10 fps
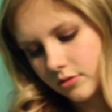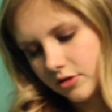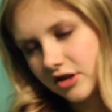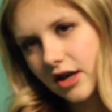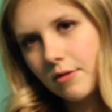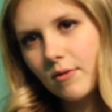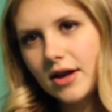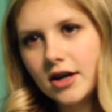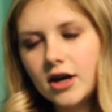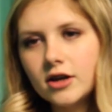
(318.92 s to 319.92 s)

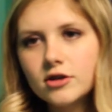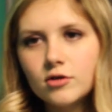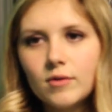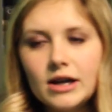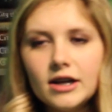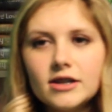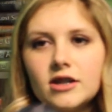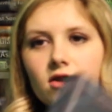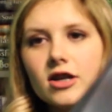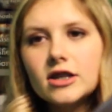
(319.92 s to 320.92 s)
Serena
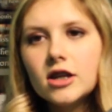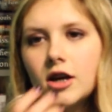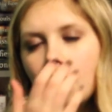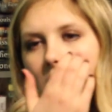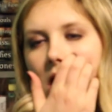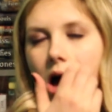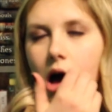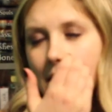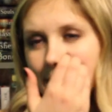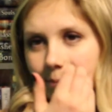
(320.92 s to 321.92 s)
series
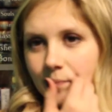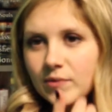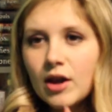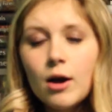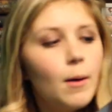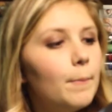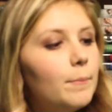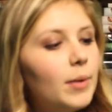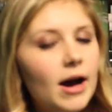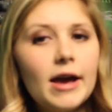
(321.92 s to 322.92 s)

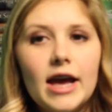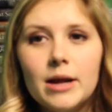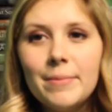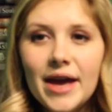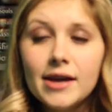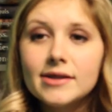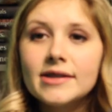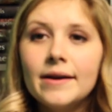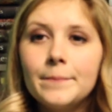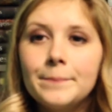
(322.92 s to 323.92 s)
by Anna
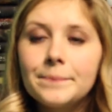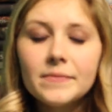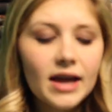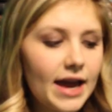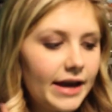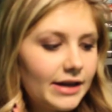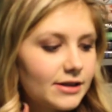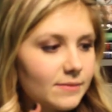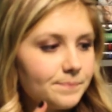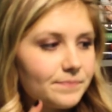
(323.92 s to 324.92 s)
Banks,
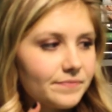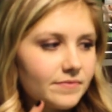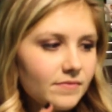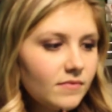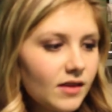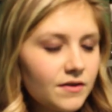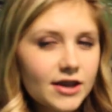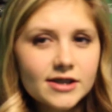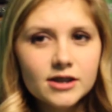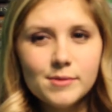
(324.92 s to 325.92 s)
and
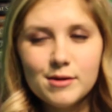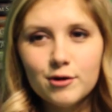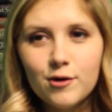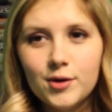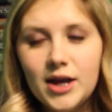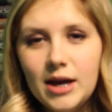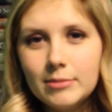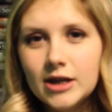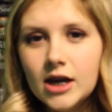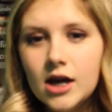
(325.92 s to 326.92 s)
this is about a girl
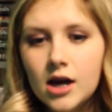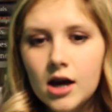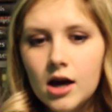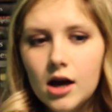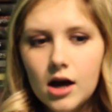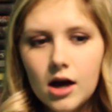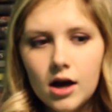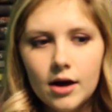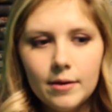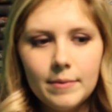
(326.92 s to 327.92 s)
named
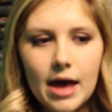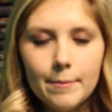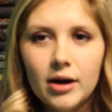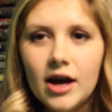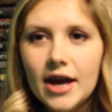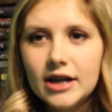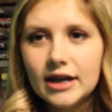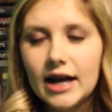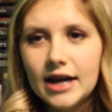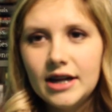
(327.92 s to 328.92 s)
Emma and
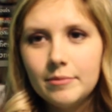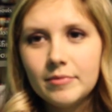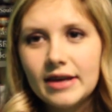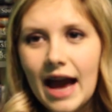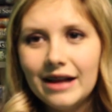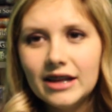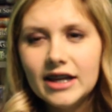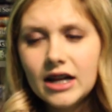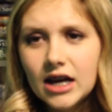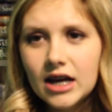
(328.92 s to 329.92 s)
a guy named
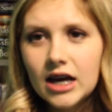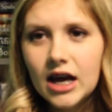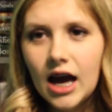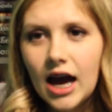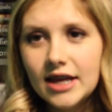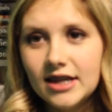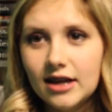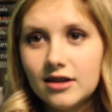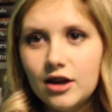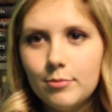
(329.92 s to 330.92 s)
Galen. I think
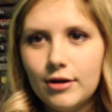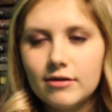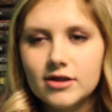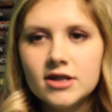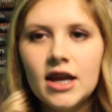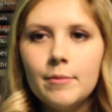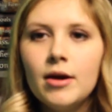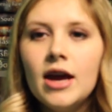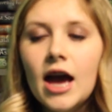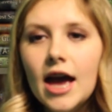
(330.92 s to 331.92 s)
that's how you pronounce his name.
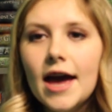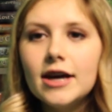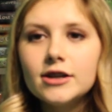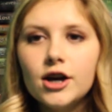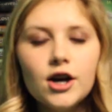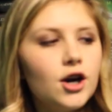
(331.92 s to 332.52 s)
And